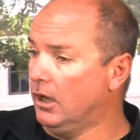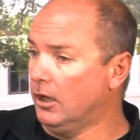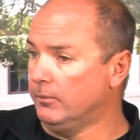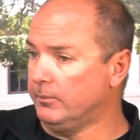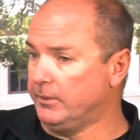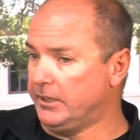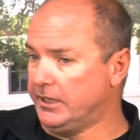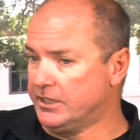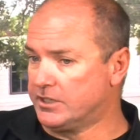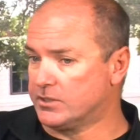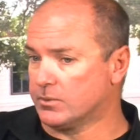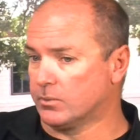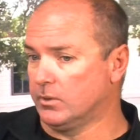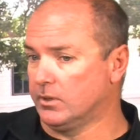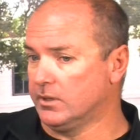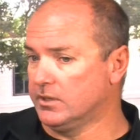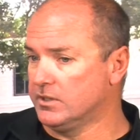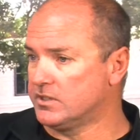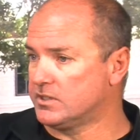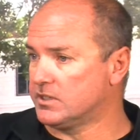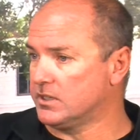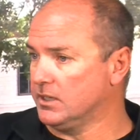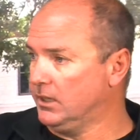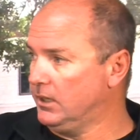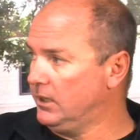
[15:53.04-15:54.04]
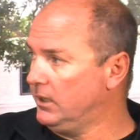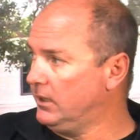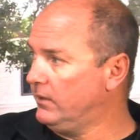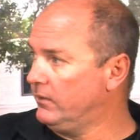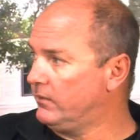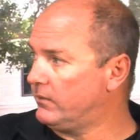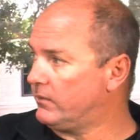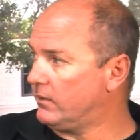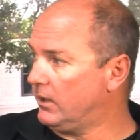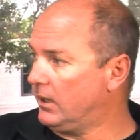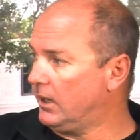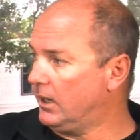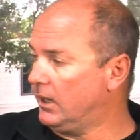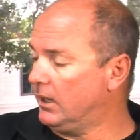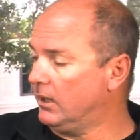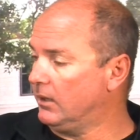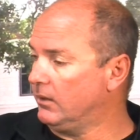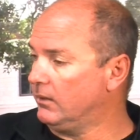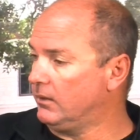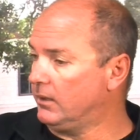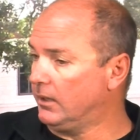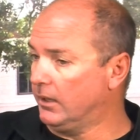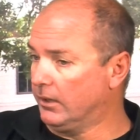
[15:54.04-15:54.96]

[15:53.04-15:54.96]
Each one of the cities and the